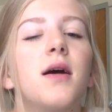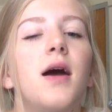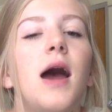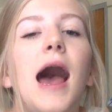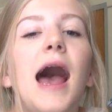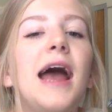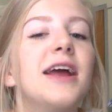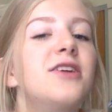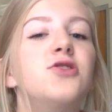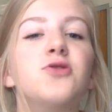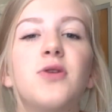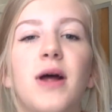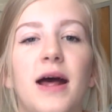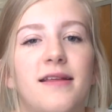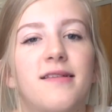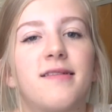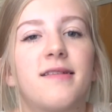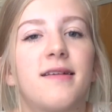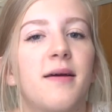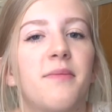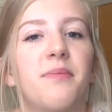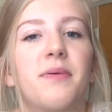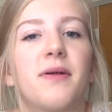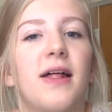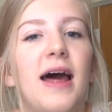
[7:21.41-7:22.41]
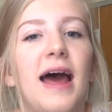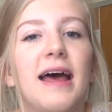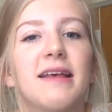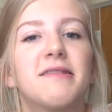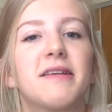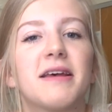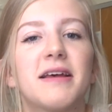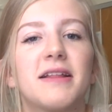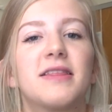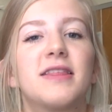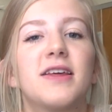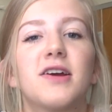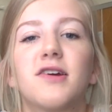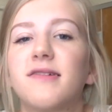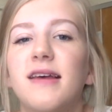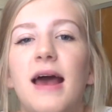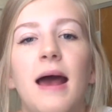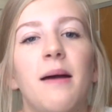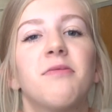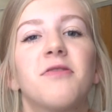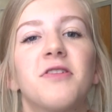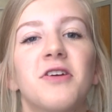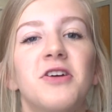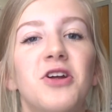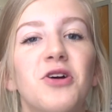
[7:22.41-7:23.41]
I do not skip class. Like there's
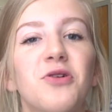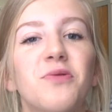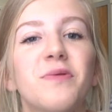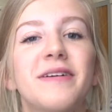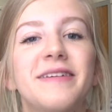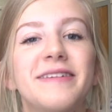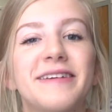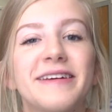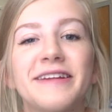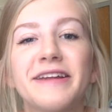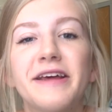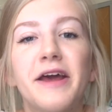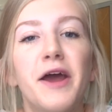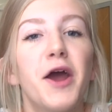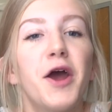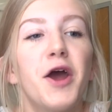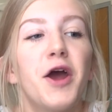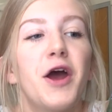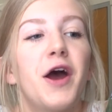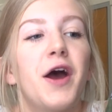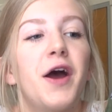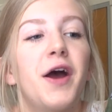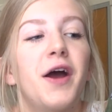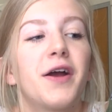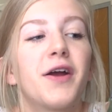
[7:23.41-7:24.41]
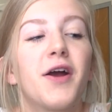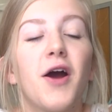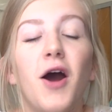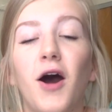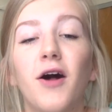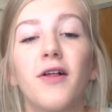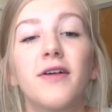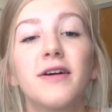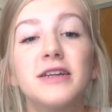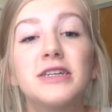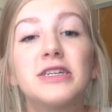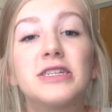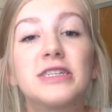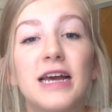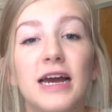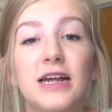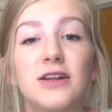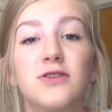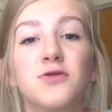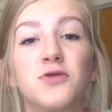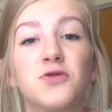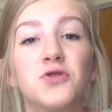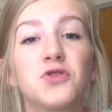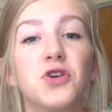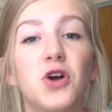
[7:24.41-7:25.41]
absolutely no reason. College
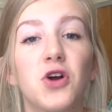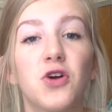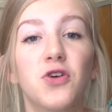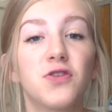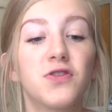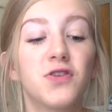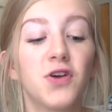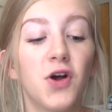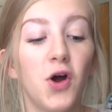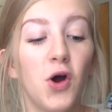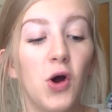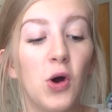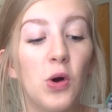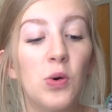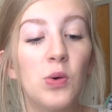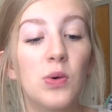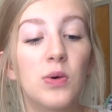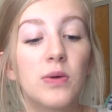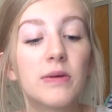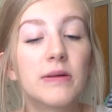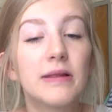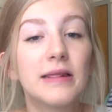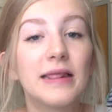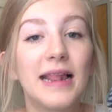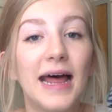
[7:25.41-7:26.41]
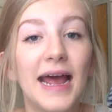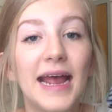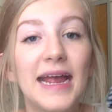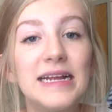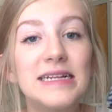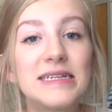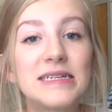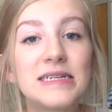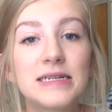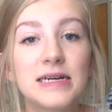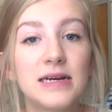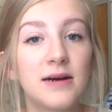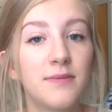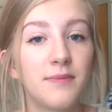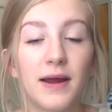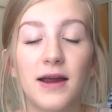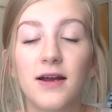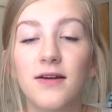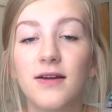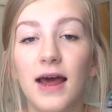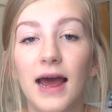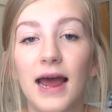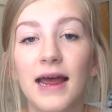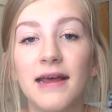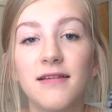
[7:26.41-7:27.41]
schedules are so light
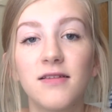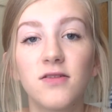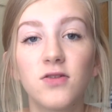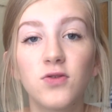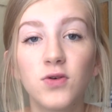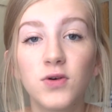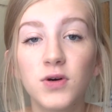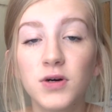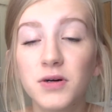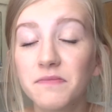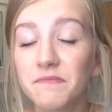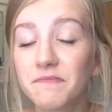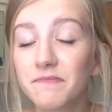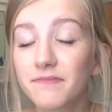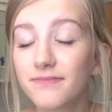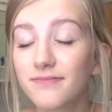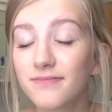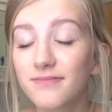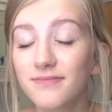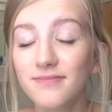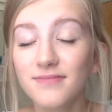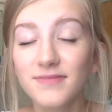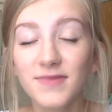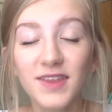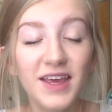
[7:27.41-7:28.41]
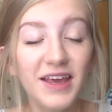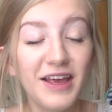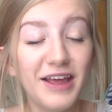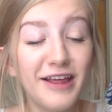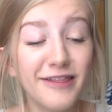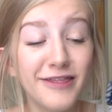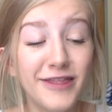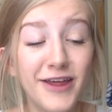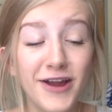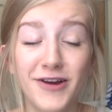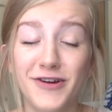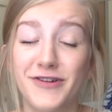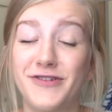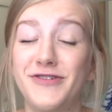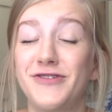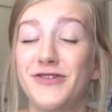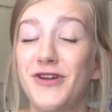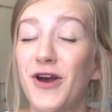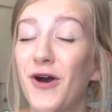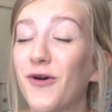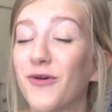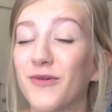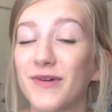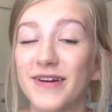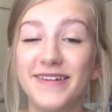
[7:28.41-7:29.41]
compared to high school. There's
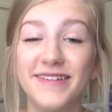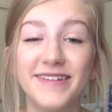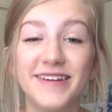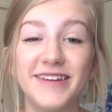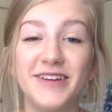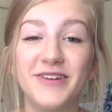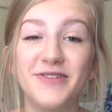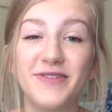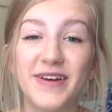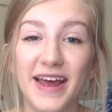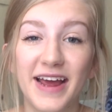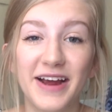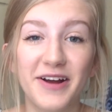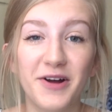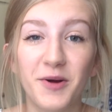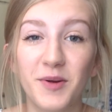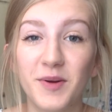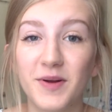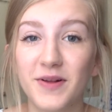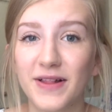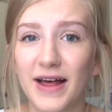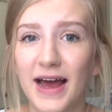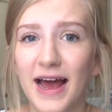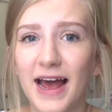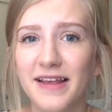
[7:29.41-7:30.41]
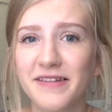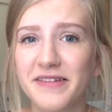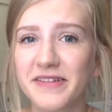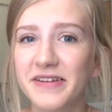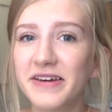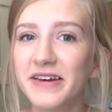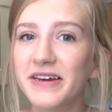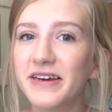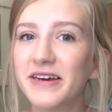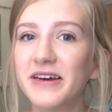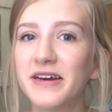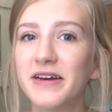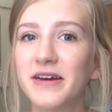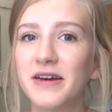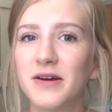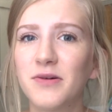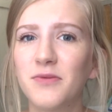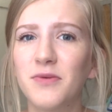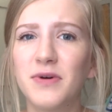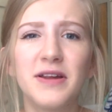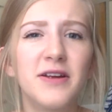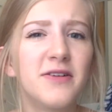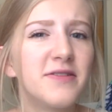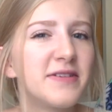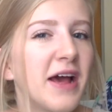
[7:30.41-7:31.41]
no reason you can't go to class.
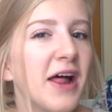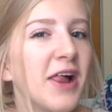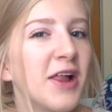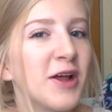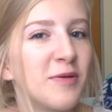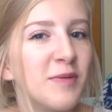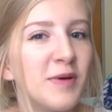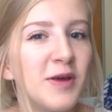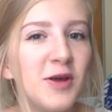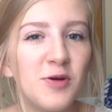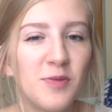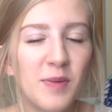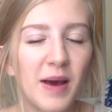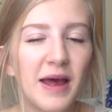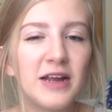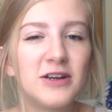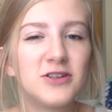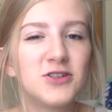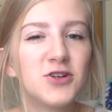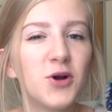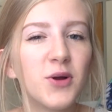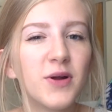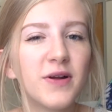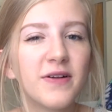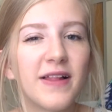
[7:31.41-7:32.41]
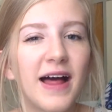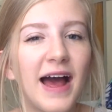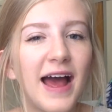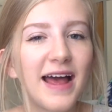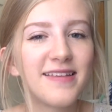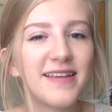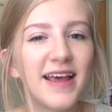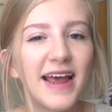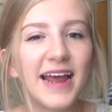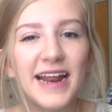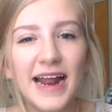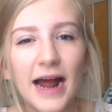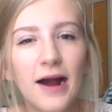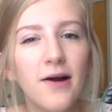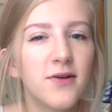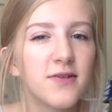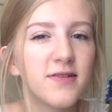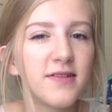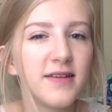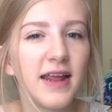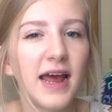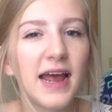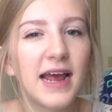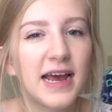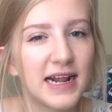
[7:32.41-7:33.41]
When you're telling me you manage to go to class 8
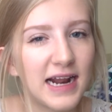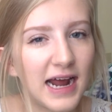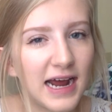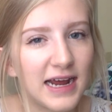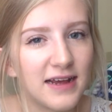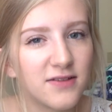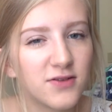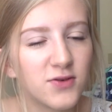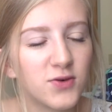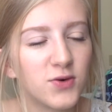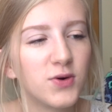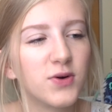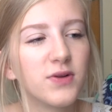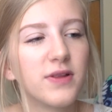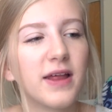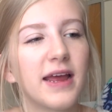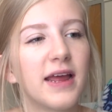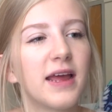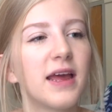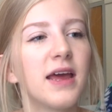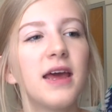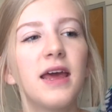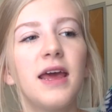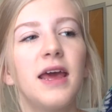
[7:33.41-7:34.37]
hours a day in high school, like